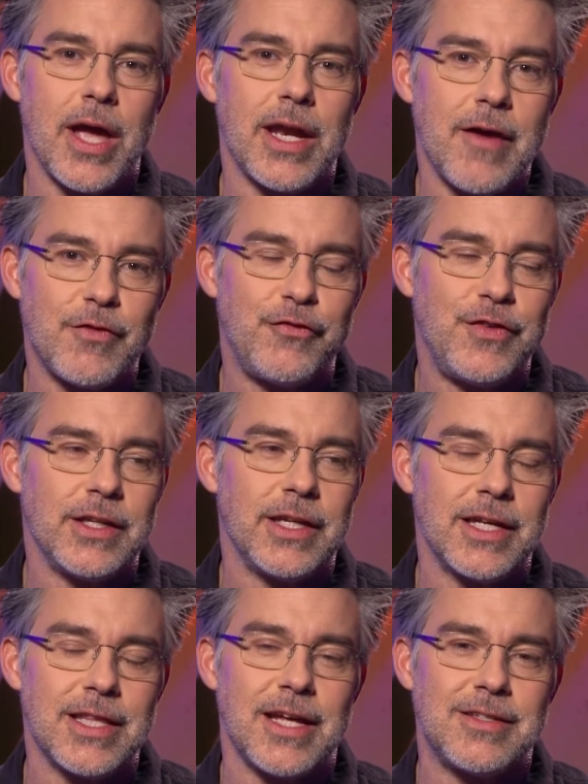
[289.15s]
And I have a
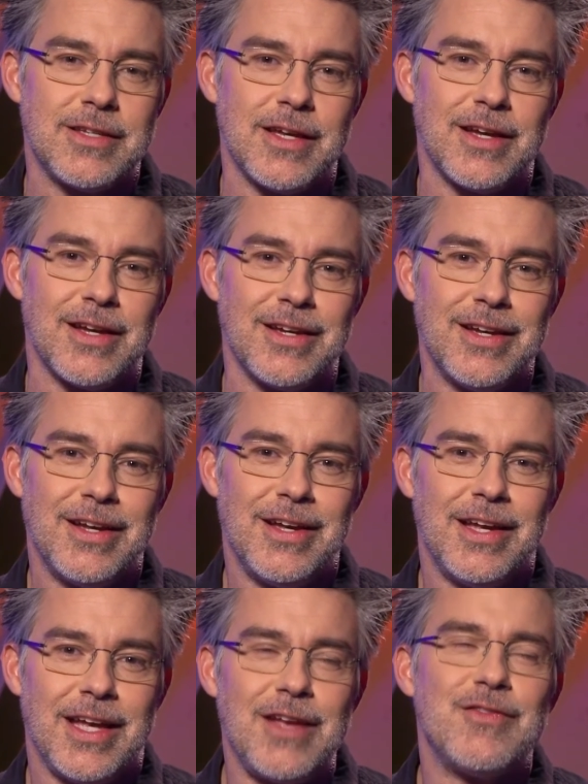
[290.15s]
feeling that
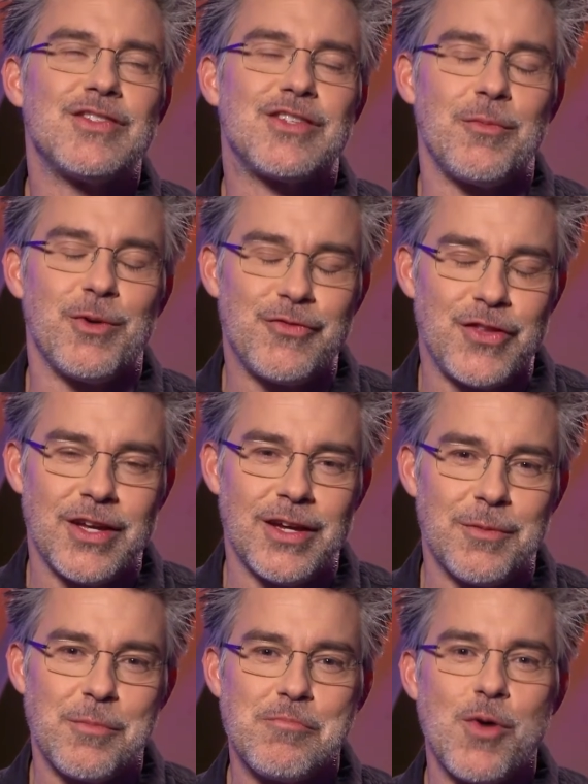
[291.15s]
even some of
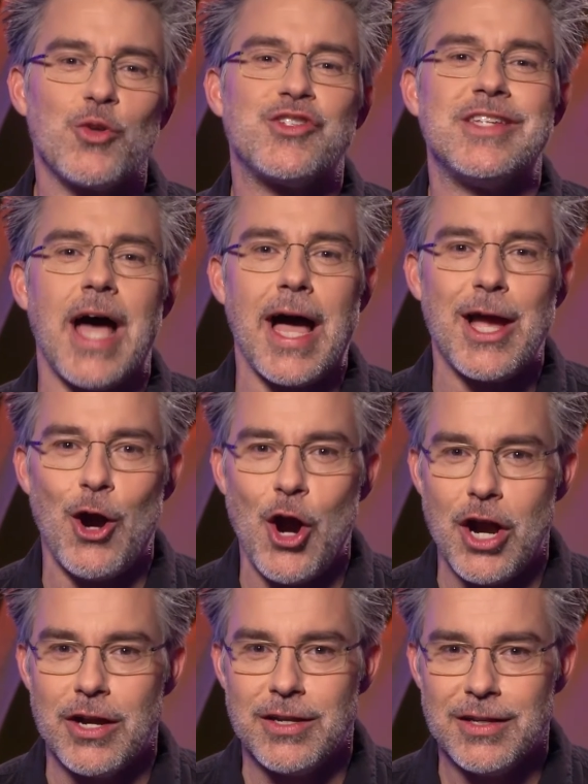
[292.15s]
the most
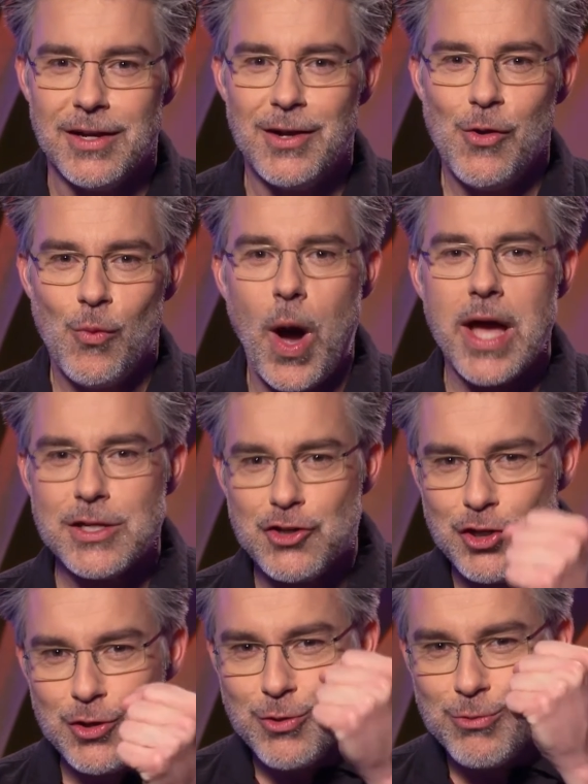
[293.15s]
diehard, why did
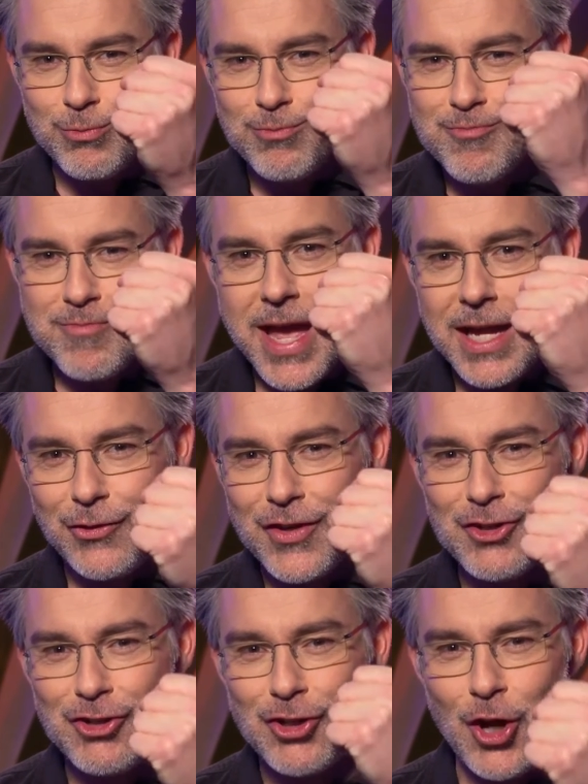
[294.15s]
you make
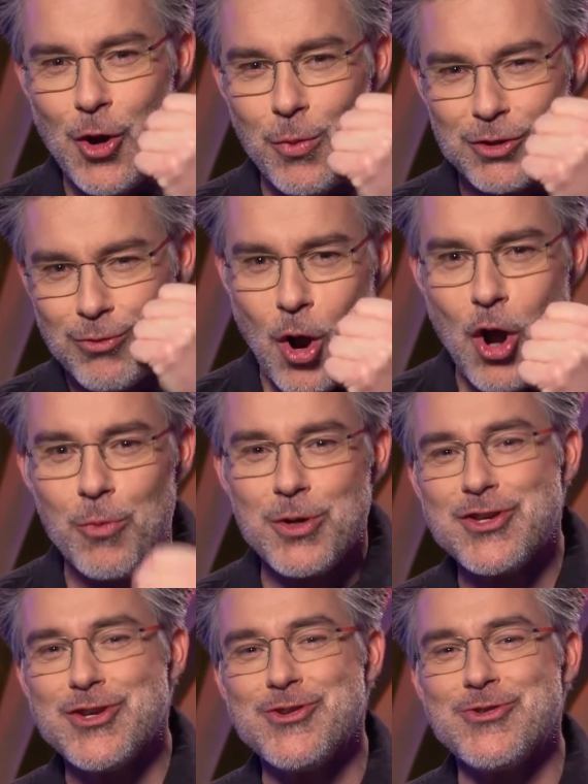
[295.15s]
this show? What's wrong with
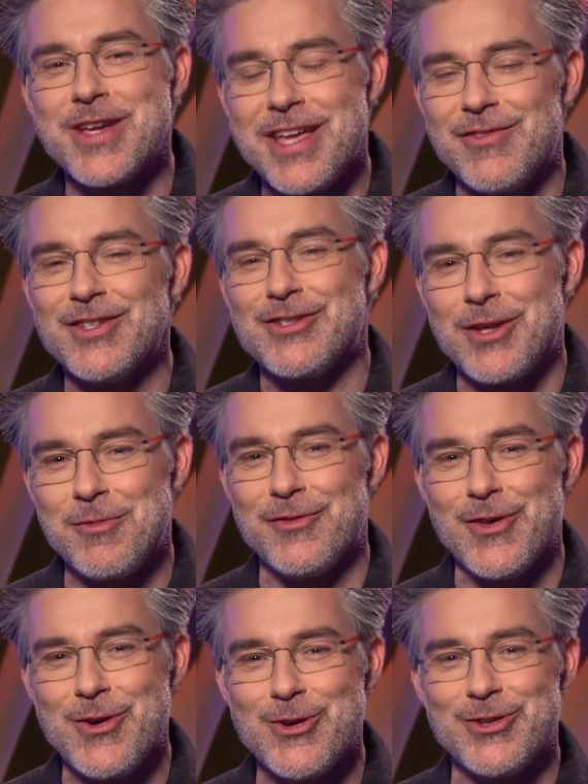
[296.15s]
you? Even some of
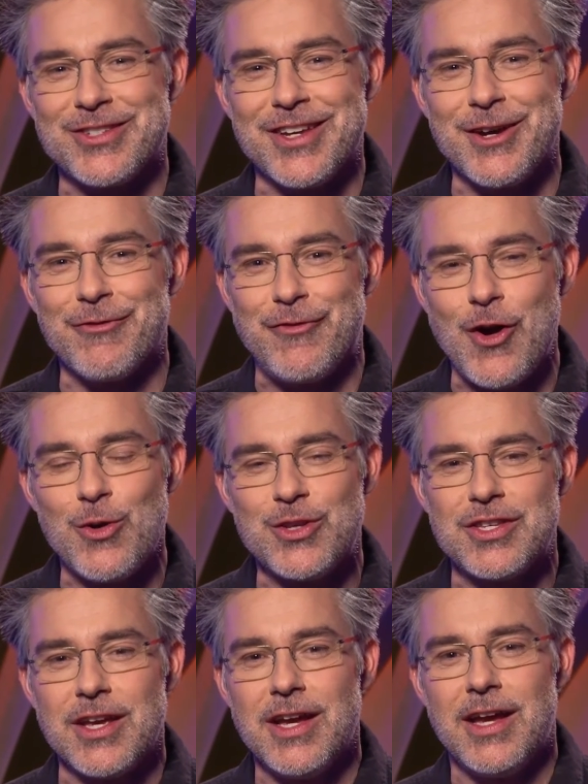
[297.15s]
those
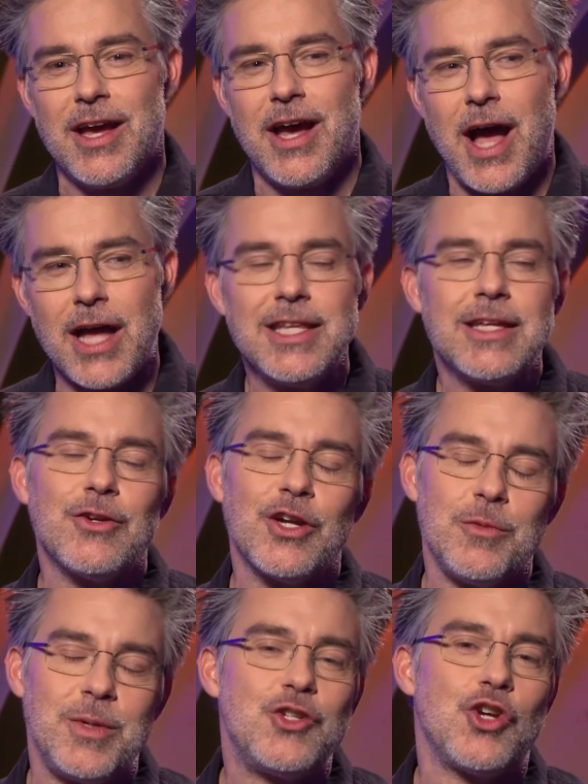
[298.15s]
folks, I think they're going
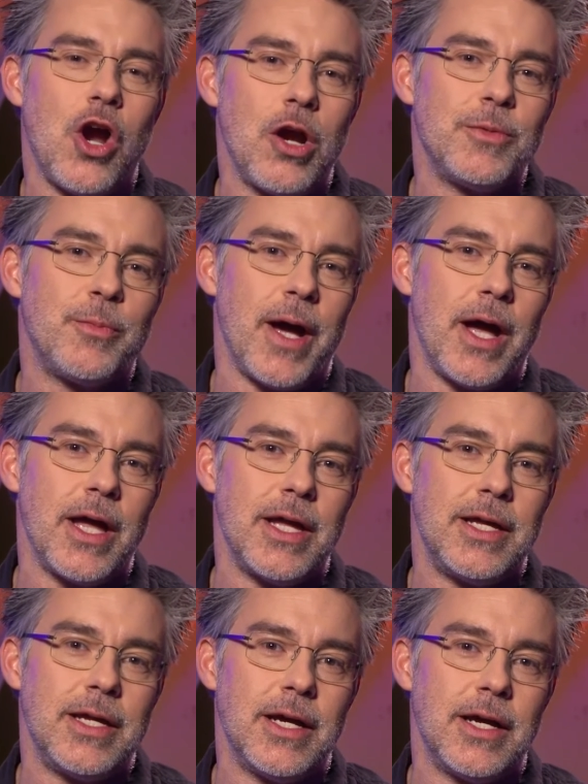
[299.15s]
to be charmed
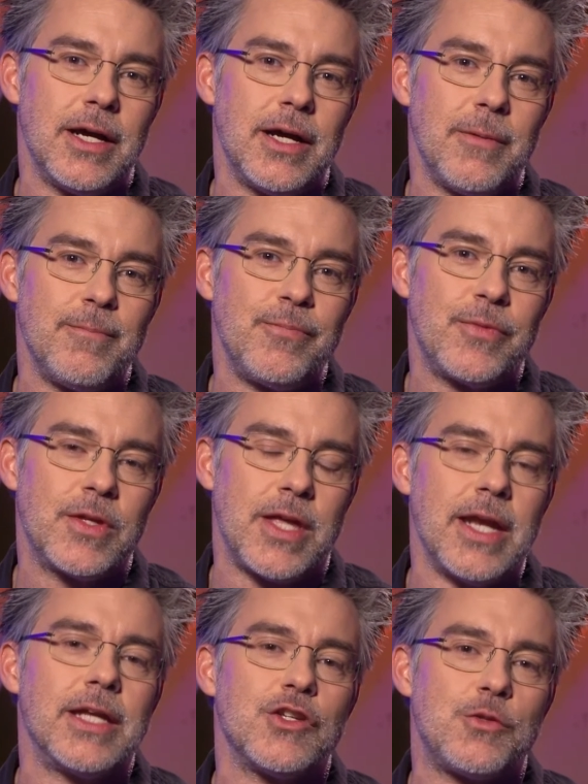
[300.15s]
by
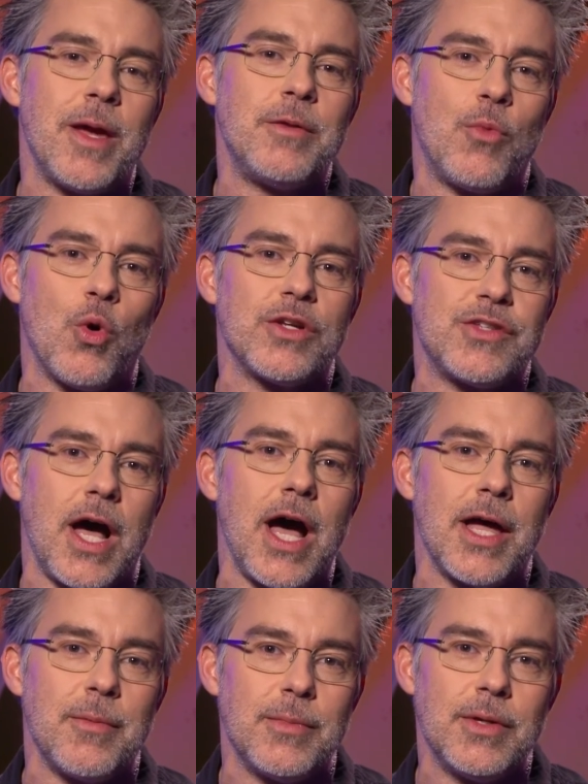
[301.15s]
getting to spend more
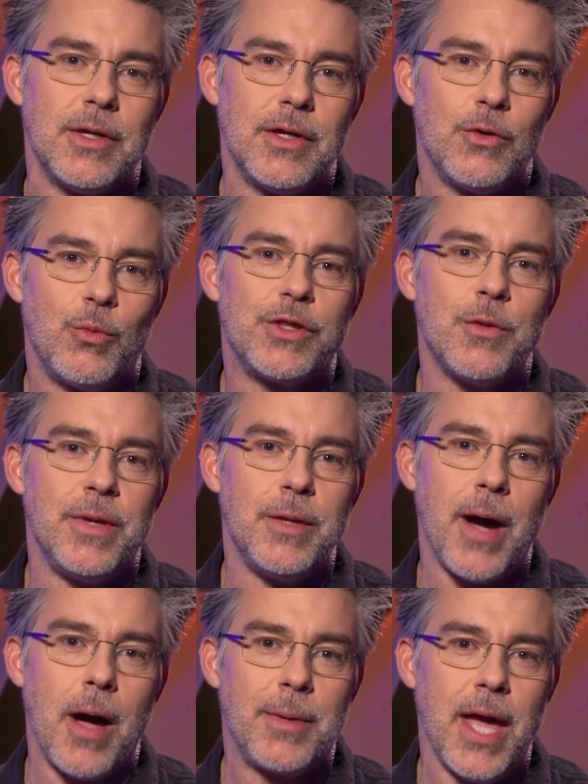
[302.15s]
time with the
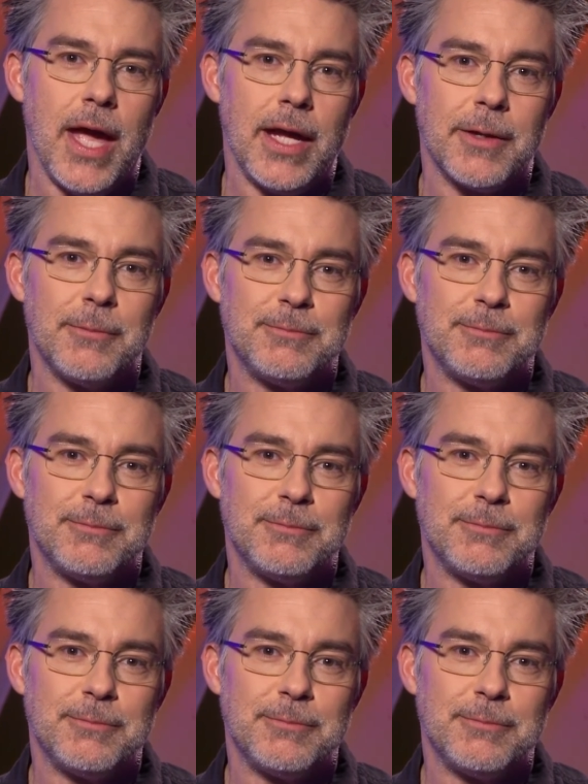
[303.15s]
Bebop gang.